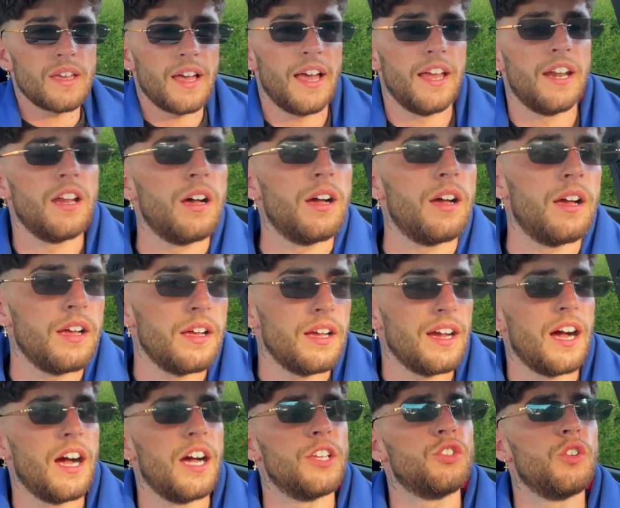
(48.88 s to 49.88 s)
And
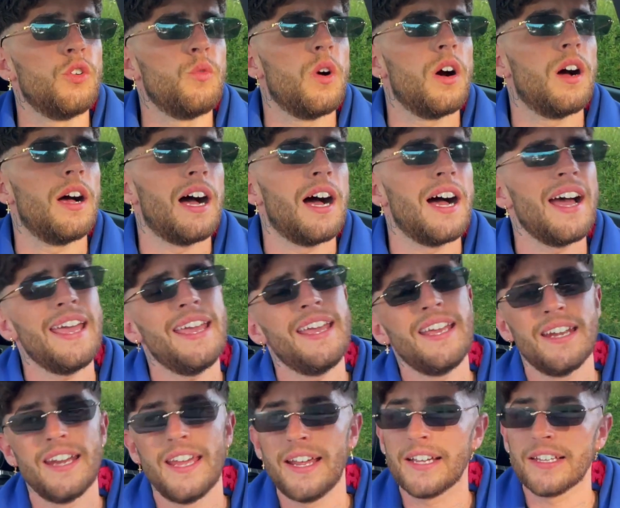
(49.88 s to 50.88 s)
I
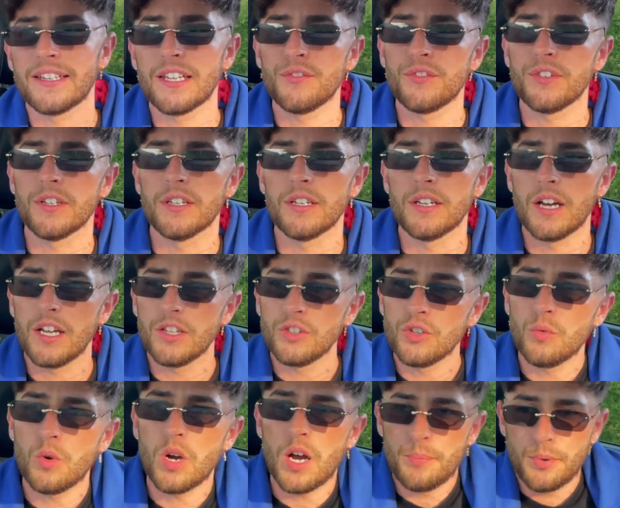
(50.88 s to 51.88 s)
hate negativity. I
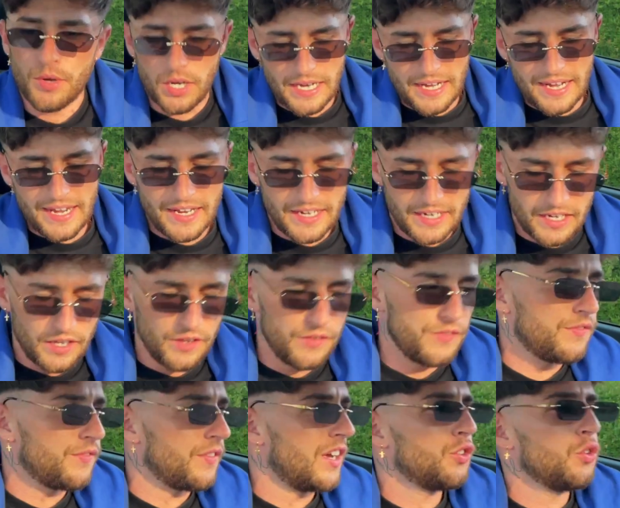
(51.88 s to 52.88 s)
don't want
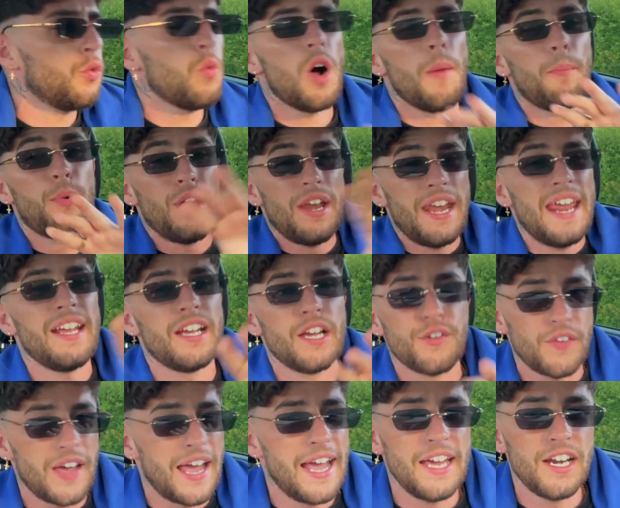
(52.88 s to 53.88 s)
to put
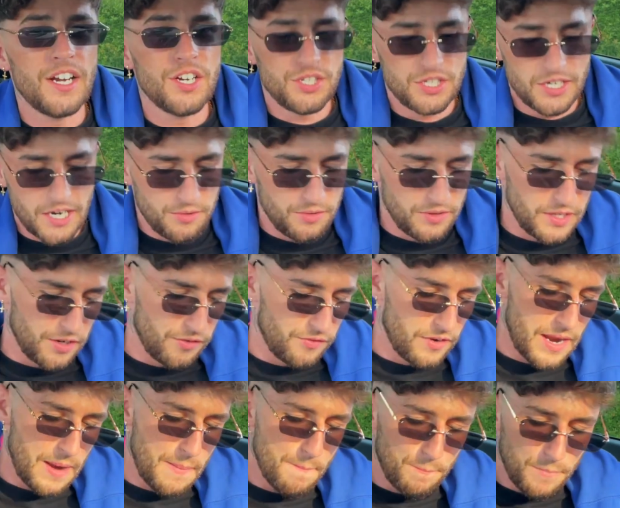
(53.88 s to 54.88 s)
negative energy out there,
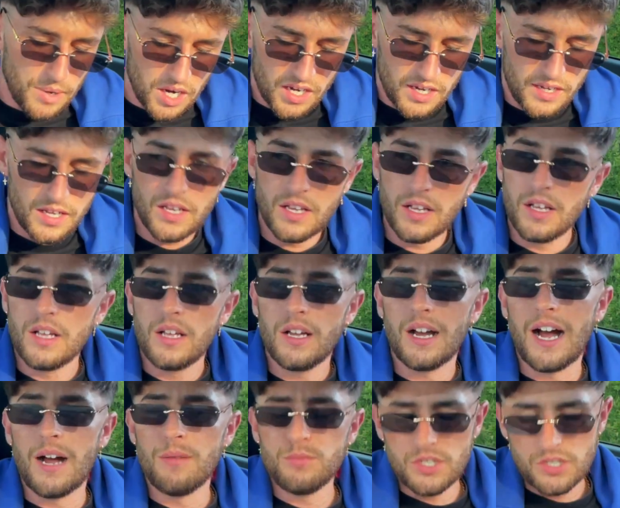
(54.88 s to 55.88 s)
right? But
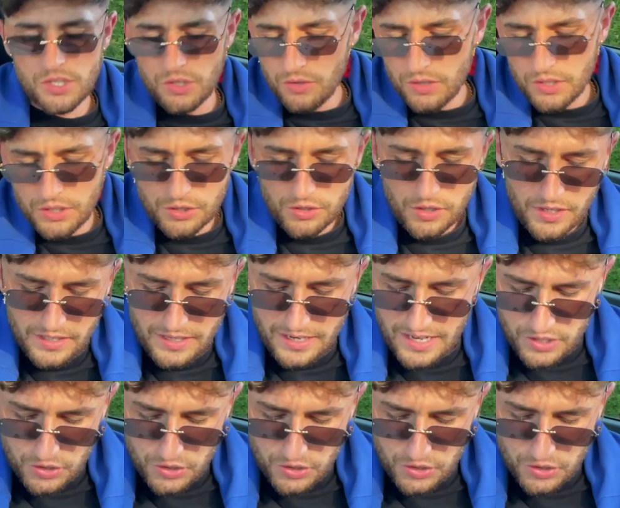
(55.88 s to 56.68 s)
I'm just not enjoying it.